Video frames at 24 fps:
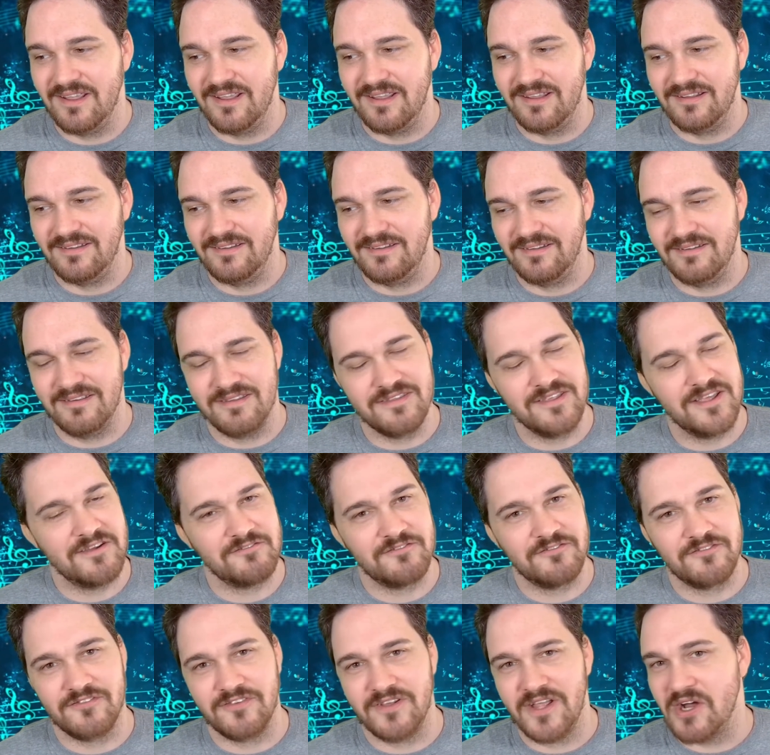
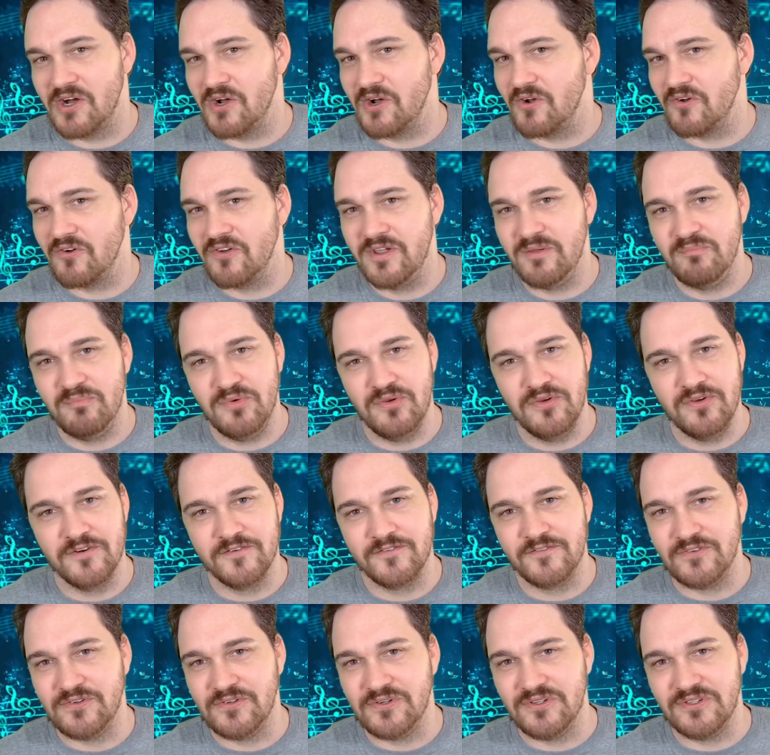that flowery,
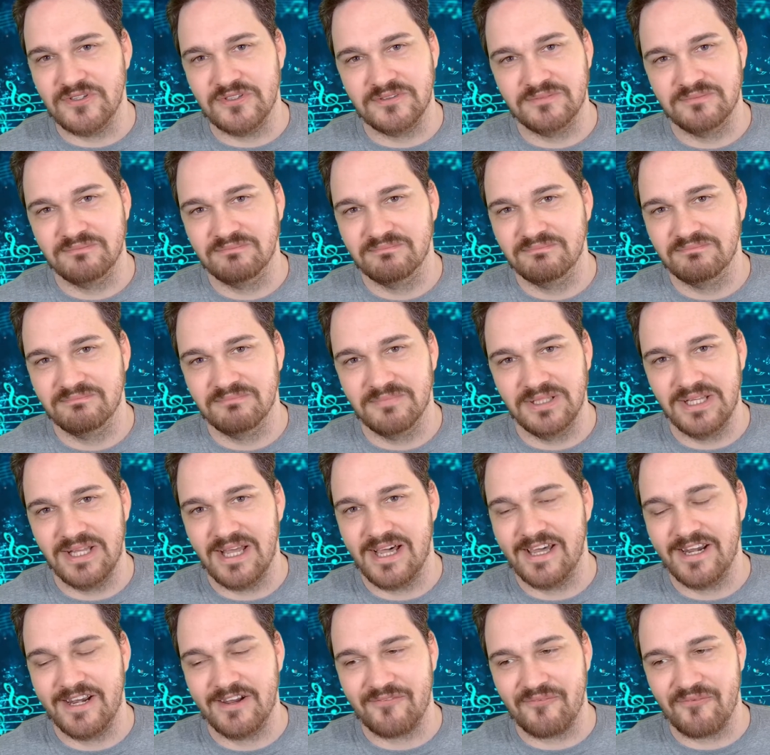beautiful
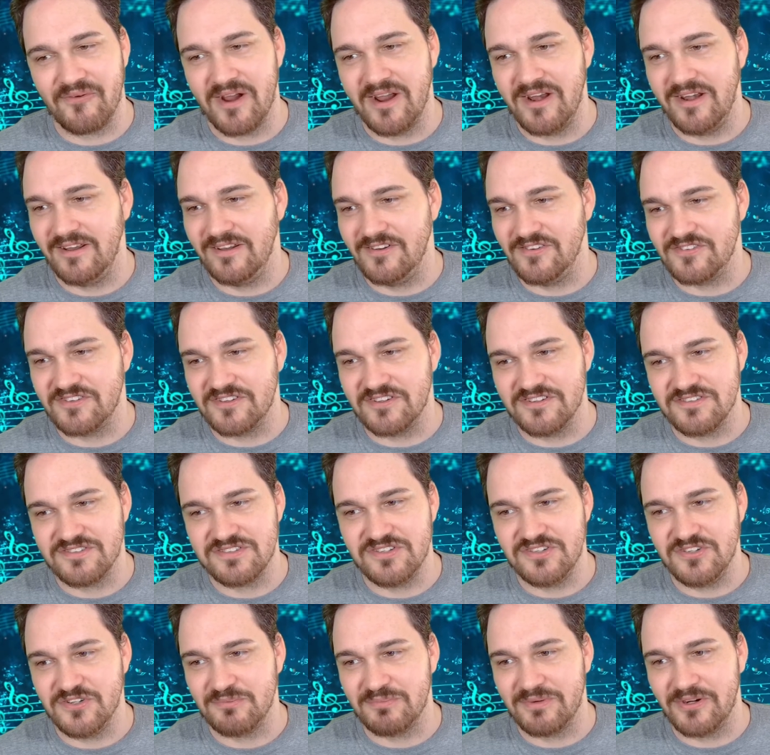melodic writing is going to
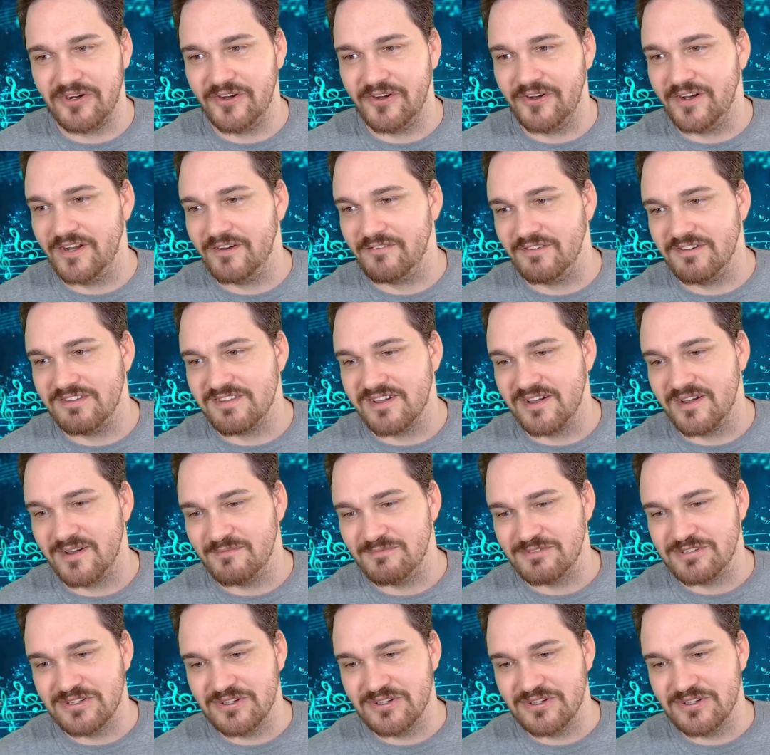steal my heart every time.